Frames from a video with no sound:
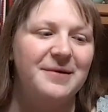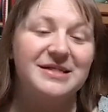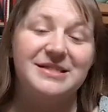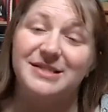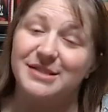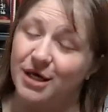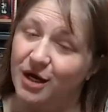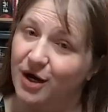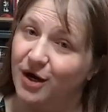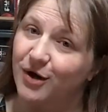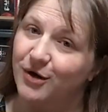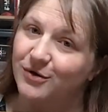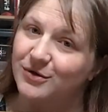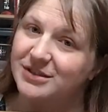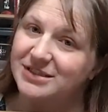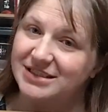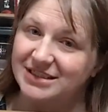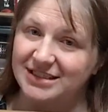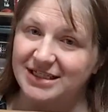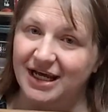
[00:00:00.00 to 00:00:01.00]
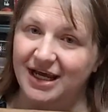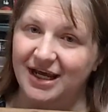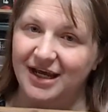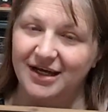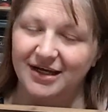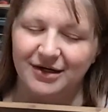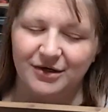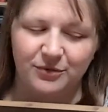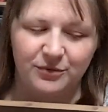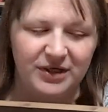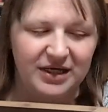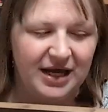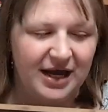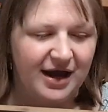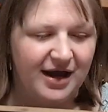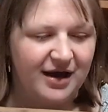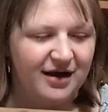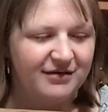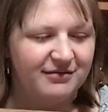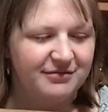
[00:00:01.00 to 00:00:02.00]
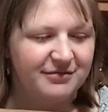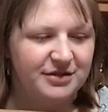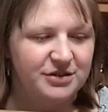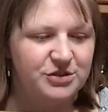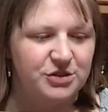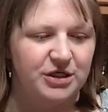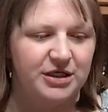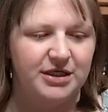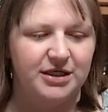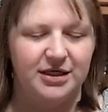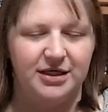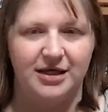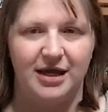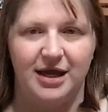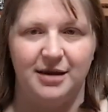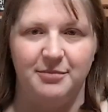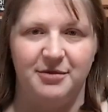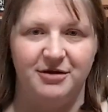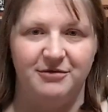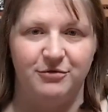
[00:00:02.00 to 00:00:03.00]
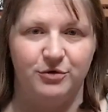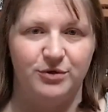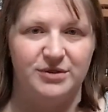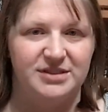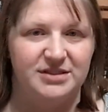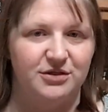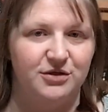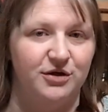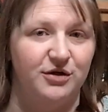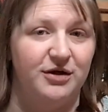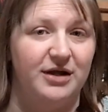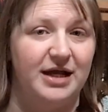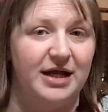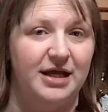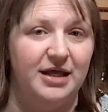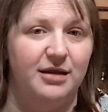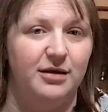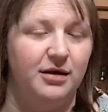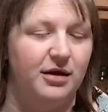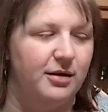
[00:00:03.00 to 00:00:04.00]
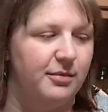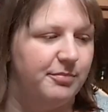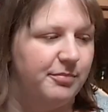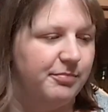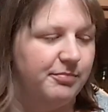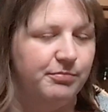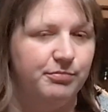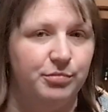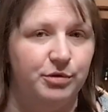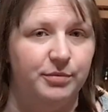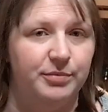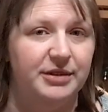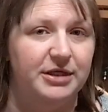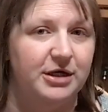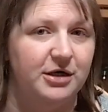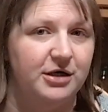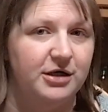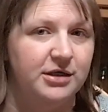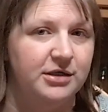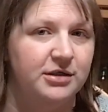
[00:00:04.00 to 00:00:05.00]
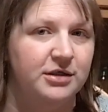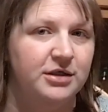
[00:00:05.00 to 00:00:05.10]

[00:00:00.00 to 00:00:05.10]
So today we have a drink, a game, and of course a girl and a poopy dog.